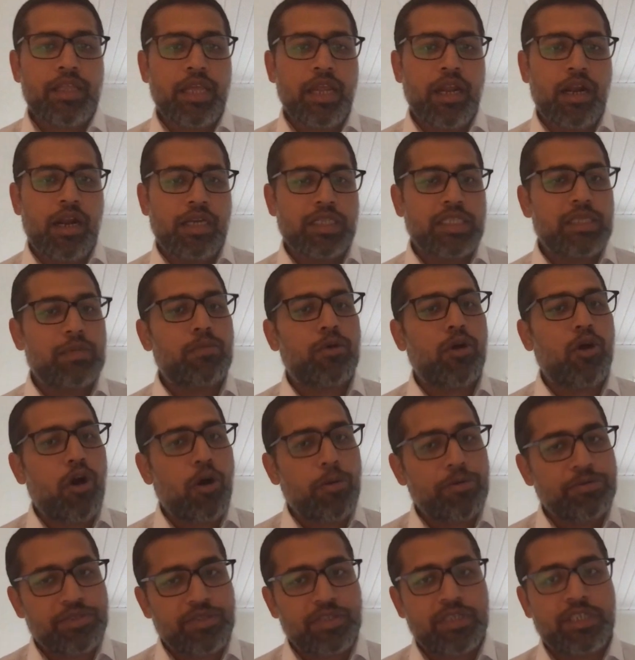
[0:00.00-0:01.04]
there are some
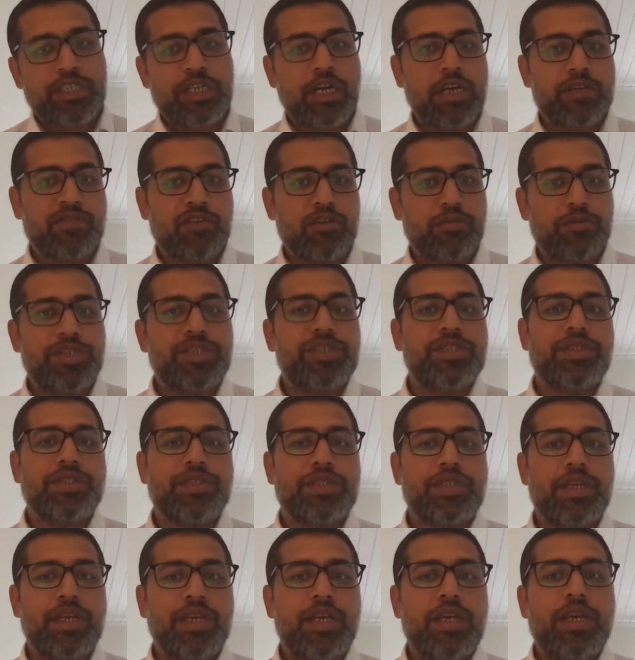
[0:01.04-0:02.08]
optional
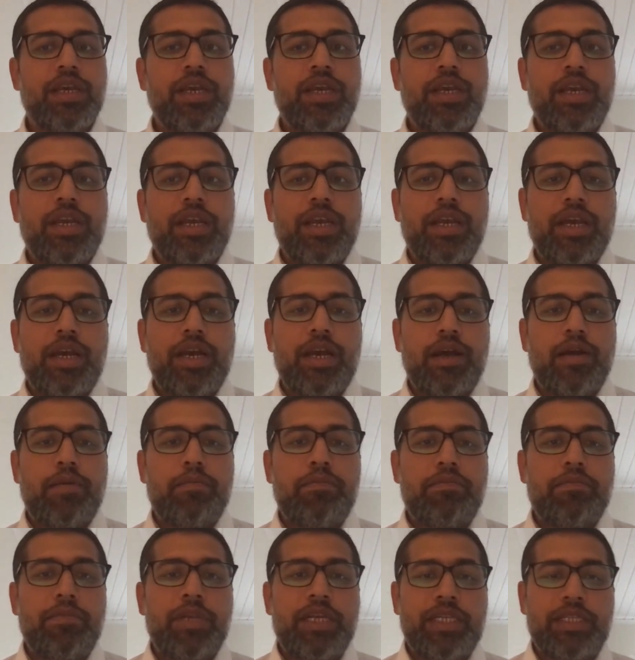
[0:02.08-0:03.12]
transformations,
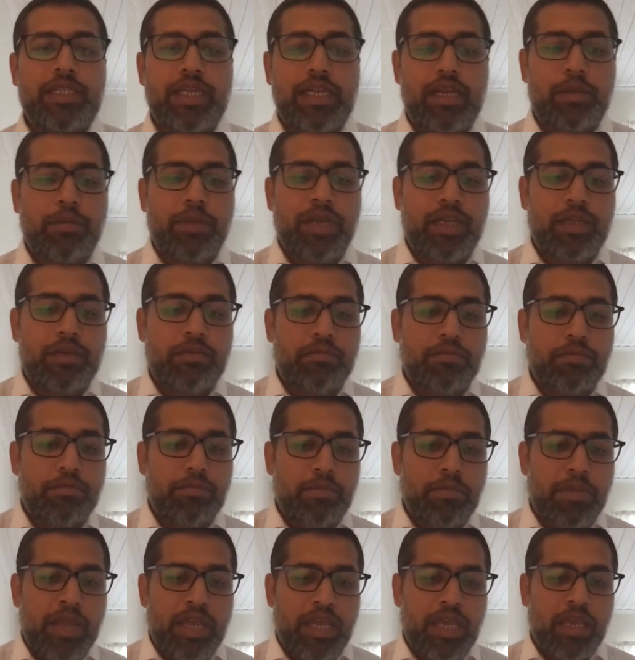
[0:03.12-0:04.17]
meaning that, I mean,
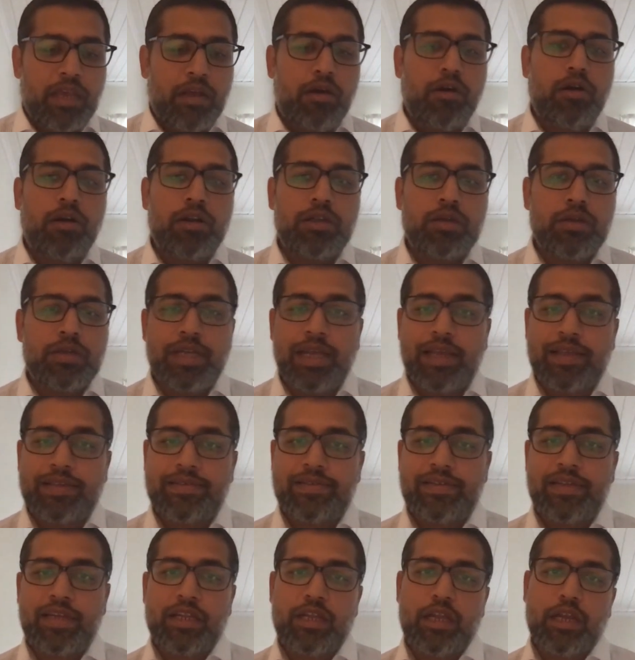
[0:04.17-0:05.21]
making all your
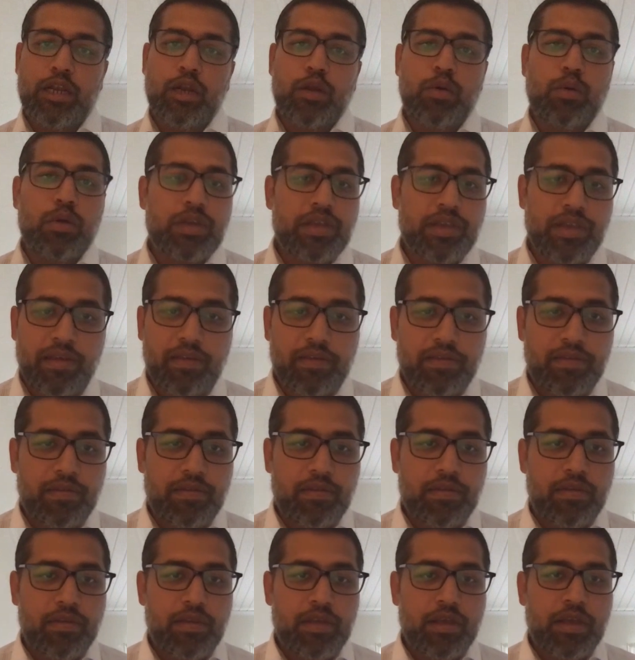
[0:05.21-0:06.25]
text in a lowercase,
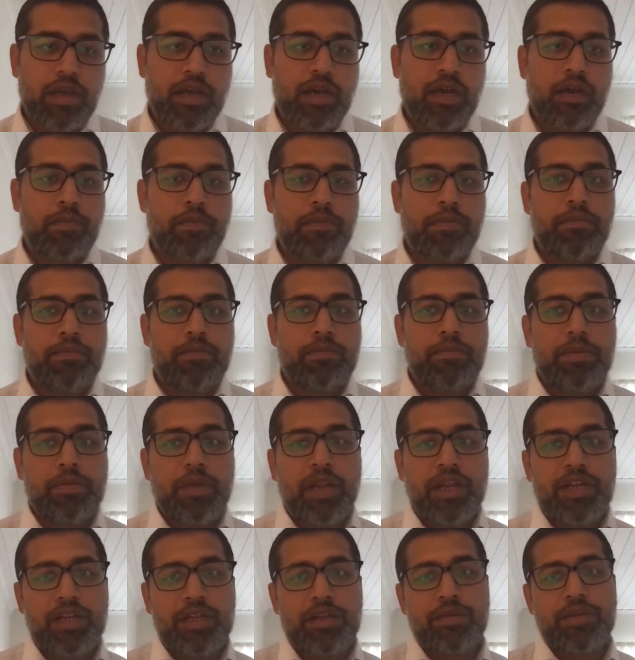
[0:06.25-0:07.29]

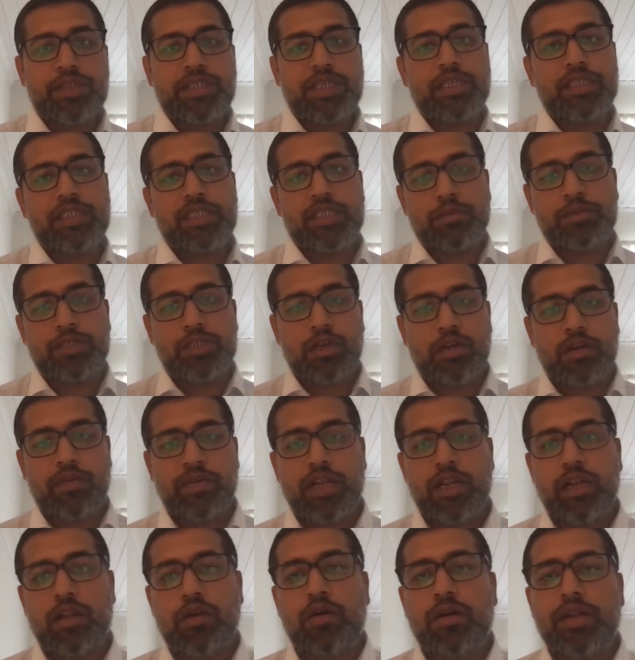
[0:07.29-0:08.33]
introducing some sort of a
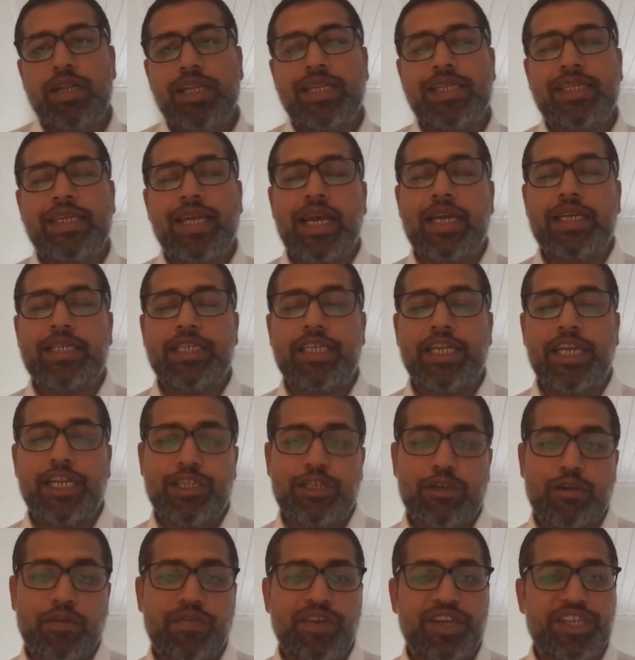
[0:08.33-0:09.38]
non-linearity in
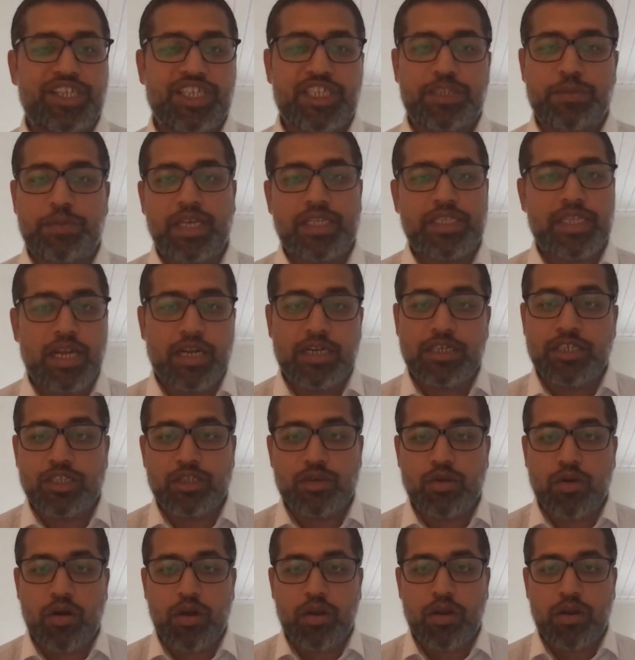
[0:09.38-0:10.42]
your feature space, and
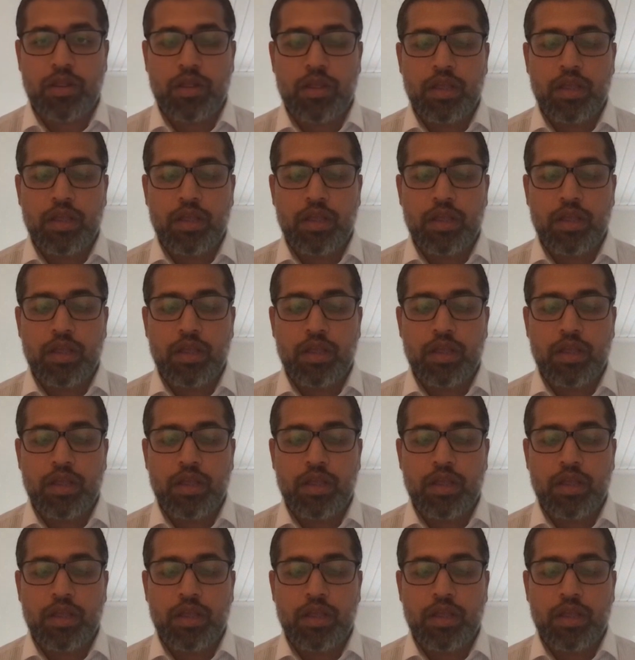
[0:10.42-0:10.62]
so on.